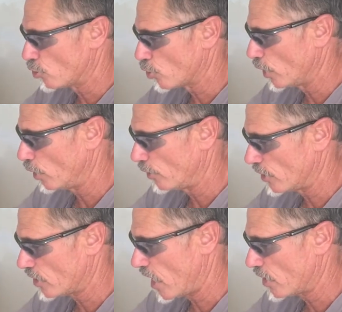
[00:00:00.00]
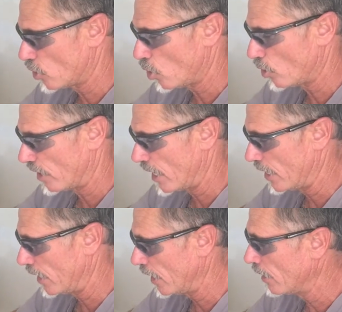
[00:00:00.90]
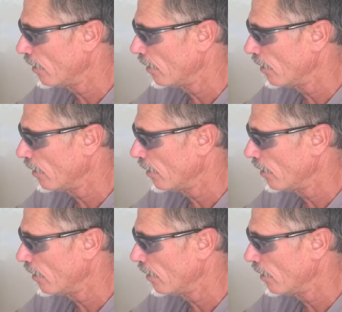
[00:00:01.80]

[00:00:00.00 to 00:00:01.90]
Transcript: drill the size hole that I needed,